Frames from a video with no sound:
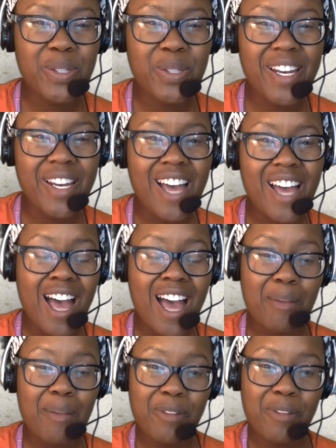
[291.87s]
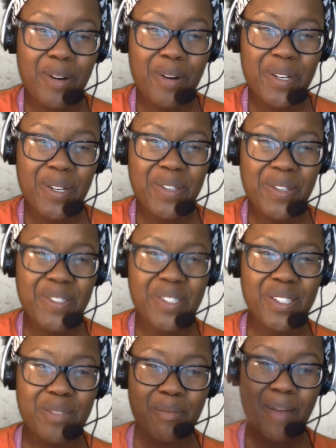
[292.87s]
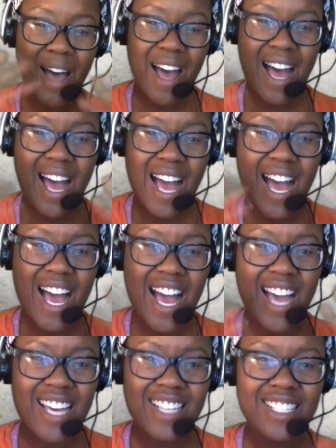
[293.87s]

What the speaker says: and happy photos. Bye.